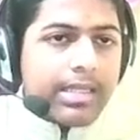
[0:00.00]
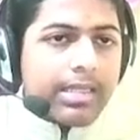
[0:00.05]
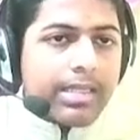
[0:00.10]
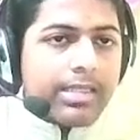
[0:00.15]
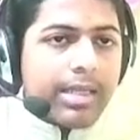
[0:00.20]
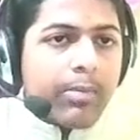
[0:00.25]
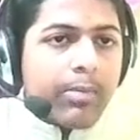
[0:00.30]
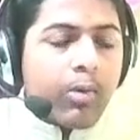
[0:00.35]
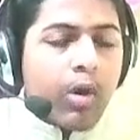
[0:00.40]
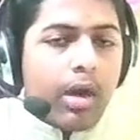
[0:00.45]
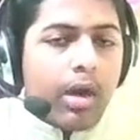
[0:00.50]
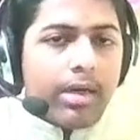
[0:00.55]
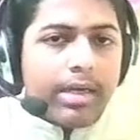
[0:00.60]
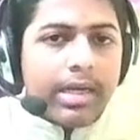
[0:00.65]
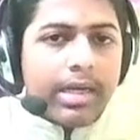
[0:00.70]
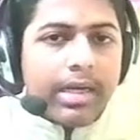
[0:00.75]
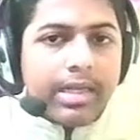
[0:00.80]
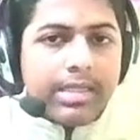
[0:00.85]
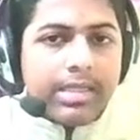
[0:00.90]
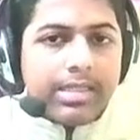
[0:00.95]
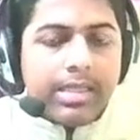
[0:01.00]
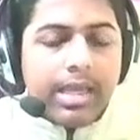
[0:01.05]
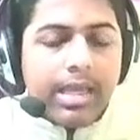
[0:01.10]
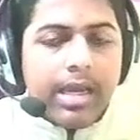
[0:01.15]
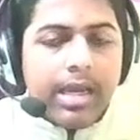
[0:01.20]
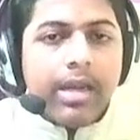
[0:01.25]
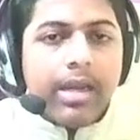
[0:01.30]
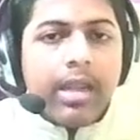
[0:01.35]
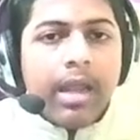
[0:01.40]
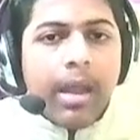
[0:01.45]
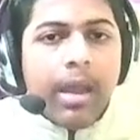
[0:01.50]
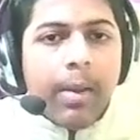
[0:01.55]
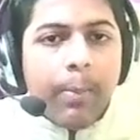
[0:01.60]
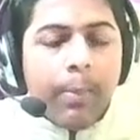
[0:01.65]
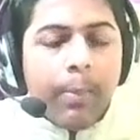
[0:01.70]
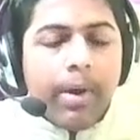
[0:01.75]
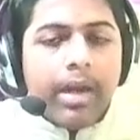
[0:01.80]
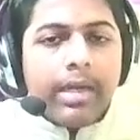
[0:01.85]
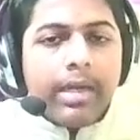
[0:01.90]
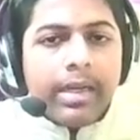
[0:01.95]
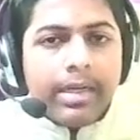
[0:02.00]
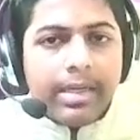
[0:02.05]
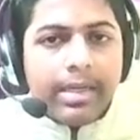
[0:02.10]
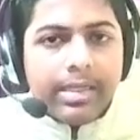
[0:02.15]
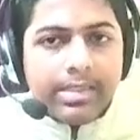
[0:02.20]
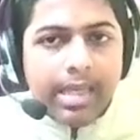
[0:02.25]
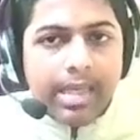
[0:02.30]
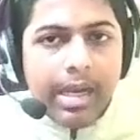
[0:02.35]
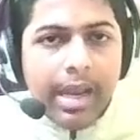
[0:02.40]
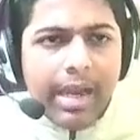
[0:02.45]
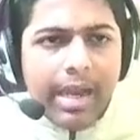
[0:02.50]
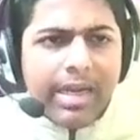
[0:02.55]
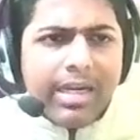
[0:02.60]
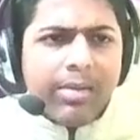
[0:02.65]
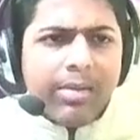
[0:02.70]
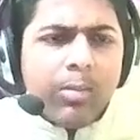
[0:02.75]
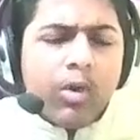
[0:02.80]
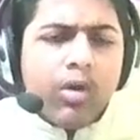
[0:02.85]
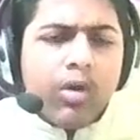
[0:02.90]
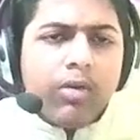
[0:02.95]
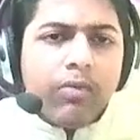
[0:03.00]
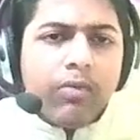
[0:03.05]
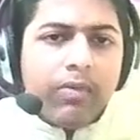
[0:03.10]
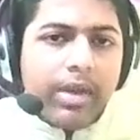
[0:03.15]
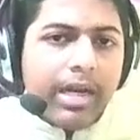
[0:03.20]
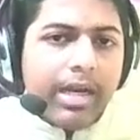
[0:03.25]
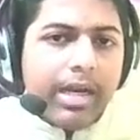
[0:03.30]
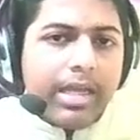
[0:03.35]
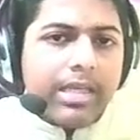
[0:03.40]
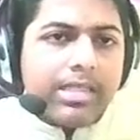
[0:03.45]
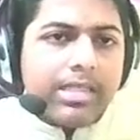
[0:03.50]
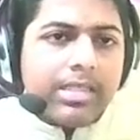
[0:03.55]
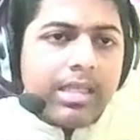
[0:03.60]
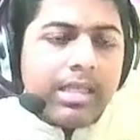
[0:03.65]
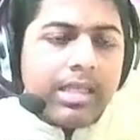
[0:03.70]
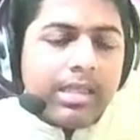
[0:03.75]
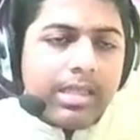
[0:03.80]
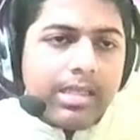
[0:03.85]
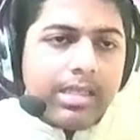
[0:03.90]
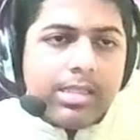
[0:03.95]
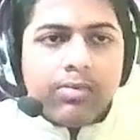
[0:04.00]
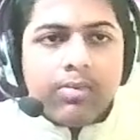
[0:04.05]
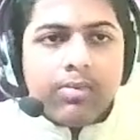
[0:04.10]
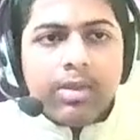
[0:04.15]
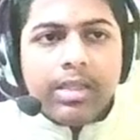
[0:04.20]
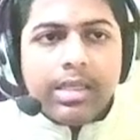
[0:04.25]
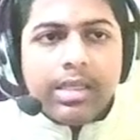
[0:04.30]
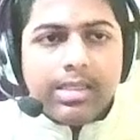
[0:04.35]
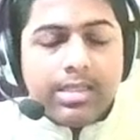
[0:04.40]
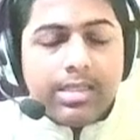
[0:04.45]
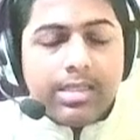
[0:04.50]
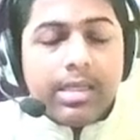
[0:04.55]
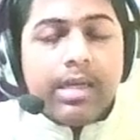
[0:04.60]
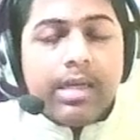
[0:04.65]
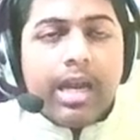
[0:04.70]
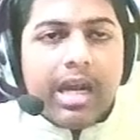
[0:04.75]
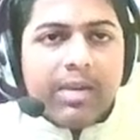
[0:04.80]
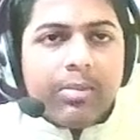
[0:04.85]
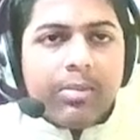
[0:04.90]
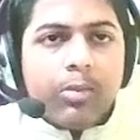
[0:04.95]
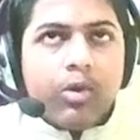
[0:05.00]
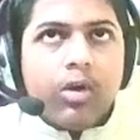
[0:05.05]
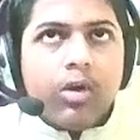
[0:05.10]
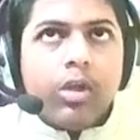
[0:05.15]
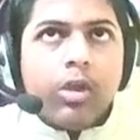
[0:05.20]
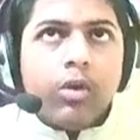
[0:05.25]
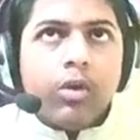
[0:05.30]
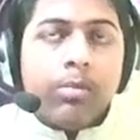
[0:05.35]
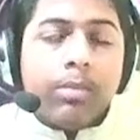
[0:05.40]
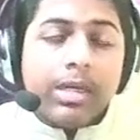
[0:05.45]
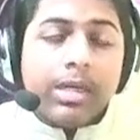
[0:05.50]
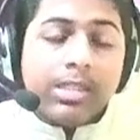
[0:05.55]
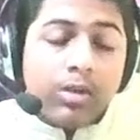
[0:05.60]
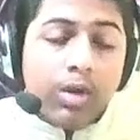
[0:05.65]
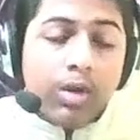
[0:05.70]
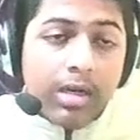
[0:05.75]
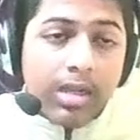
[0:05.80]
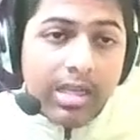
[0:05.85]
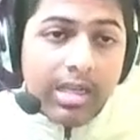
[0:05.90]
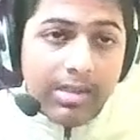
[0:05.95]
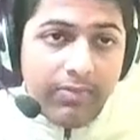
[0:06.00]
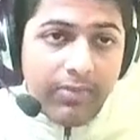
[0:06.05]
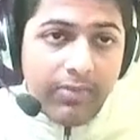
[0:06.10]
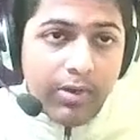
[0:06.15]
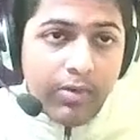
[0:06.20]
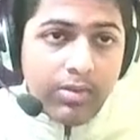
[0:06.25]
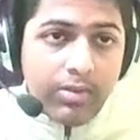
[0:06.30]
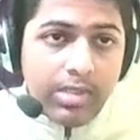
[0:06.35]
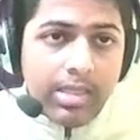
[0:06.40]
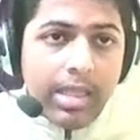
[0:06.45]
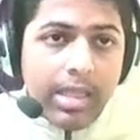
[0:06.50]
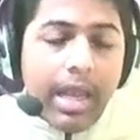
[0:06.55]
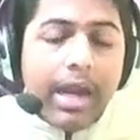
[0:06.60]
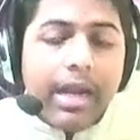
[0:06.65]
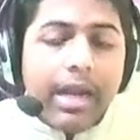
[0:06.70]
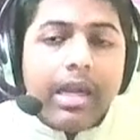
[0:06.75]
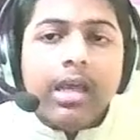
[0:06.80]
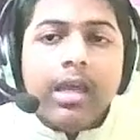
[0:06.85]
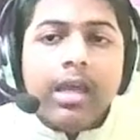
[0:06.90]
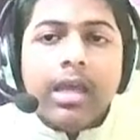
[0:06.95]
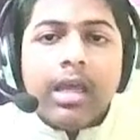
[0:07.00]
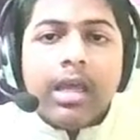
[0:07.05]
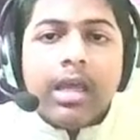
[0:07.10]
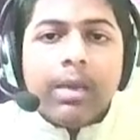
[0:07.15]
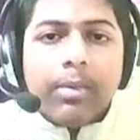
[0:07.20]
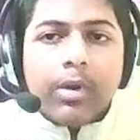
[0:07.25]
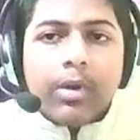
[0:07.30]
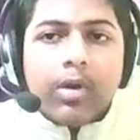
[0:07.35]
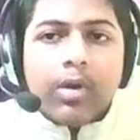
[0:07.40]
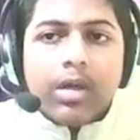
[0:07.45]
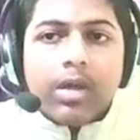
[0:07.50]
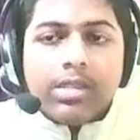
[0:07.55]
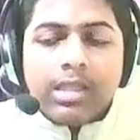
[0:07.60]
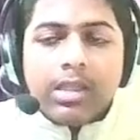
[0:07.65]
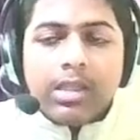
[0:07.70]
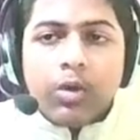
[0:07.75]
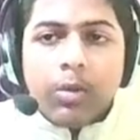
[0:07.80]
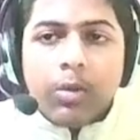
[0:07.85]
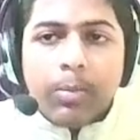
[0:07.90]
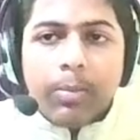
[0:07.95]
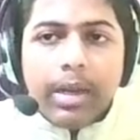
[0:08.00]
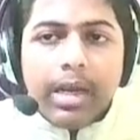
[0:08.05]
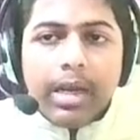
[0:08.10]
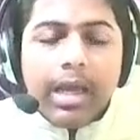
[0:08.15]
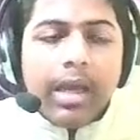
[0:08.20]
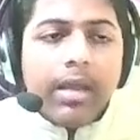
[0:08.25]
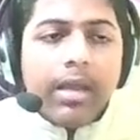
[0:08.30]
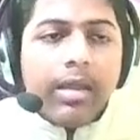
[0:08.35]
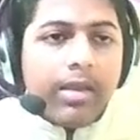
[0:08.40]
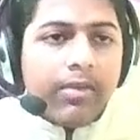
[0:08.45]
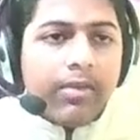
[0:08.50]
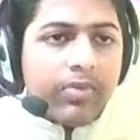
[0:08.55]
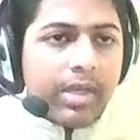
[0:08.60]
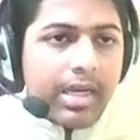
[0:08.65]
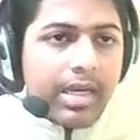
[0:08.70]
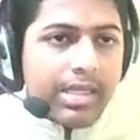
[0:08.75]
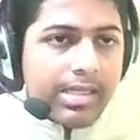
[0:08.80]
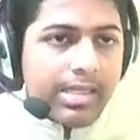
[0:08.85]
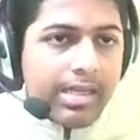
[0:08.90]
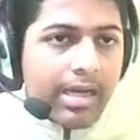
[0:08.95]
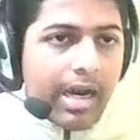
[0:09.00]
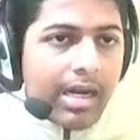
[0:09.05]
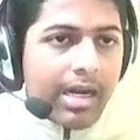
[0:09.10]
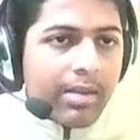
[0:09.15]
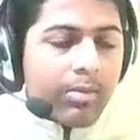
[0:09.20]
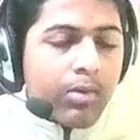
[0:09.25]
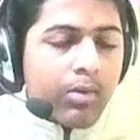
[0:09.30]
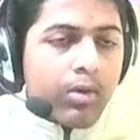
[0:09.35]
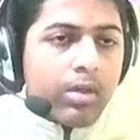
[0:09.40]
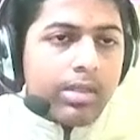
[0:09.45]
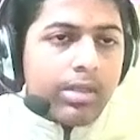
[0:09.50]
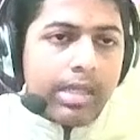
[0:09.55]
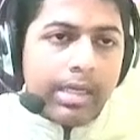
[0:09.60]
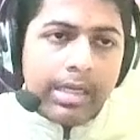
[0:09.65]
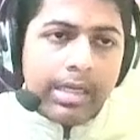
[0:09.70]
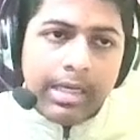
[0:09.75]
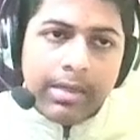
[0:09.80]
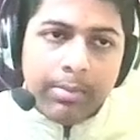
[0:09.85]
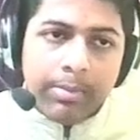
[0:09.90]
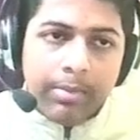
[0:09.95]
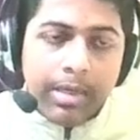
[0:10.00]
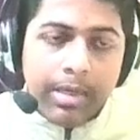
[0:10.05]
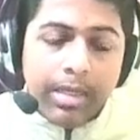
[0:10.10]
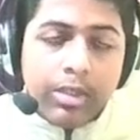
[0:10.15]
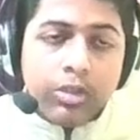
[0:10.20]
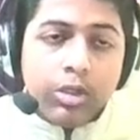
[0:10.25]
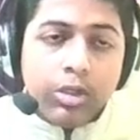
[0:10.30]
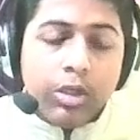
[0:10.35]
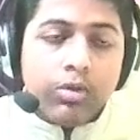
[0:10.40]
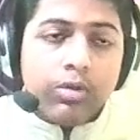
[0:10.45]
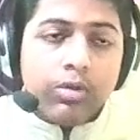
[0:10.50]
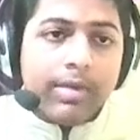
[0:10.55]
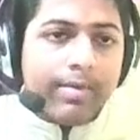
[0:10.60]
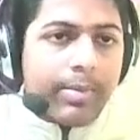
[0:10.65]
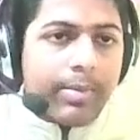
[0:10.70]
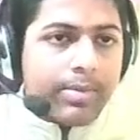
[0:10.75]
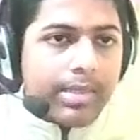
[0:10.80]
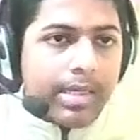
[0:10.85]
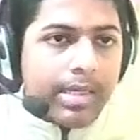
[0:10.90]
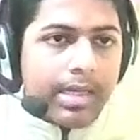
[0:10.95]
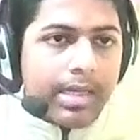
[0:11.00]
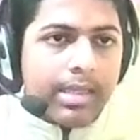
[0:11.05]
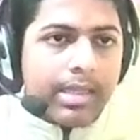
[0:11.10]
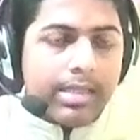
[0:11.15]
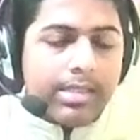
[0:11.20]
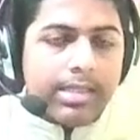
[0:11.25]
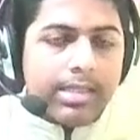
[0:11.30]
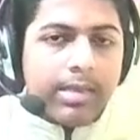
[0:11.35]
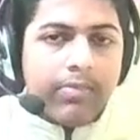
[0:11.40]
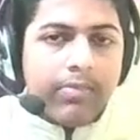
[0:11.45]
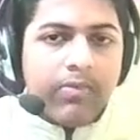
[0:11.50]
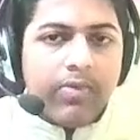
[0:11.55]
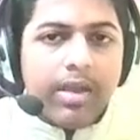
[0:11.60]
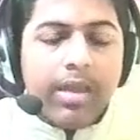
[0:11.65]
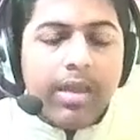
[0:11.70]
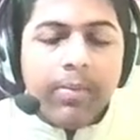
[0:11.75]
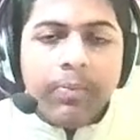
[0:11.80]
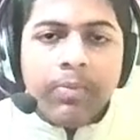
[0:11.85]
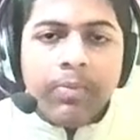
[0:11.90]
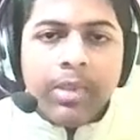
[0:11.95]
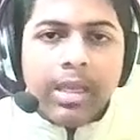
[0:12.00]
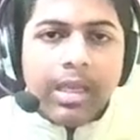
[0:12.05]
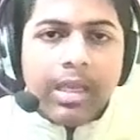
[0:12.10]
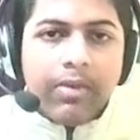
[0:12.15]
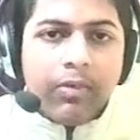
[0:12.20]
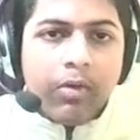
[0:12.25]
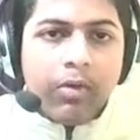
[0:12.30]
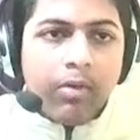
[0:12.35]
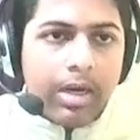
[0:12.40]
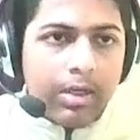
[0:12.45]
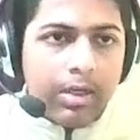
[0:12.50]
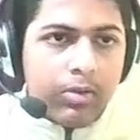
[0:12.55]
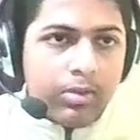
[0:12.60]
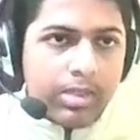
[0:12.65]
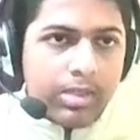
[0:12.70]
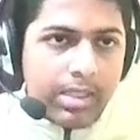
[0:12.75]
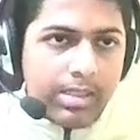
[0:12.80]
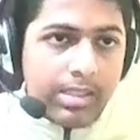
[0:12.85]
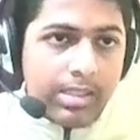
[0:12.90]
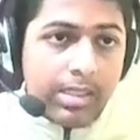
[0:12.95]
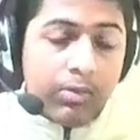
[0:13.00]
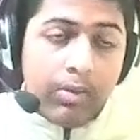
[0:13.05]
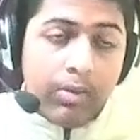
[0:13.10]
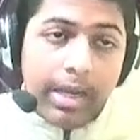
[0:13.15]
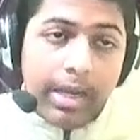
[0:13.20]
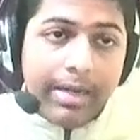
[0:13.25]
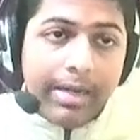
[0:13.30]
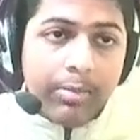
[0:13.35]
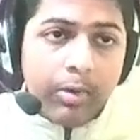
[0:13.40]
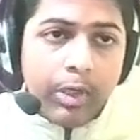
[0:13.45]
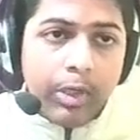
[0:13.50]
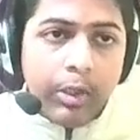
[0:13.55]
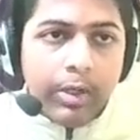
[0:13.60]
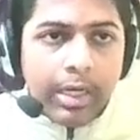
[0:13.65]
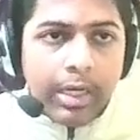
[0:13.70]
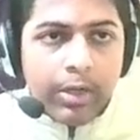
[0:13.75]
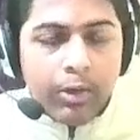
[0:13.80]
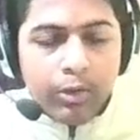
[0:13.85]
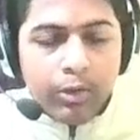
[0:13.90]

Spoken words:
the same content is there, but it is the light mode, whereas in this one this is the dark mode. You must not confuse in that, because in the Opera, if there is a dark mode, then it may show you the website in the same way. If you want to change it to light mode, you can go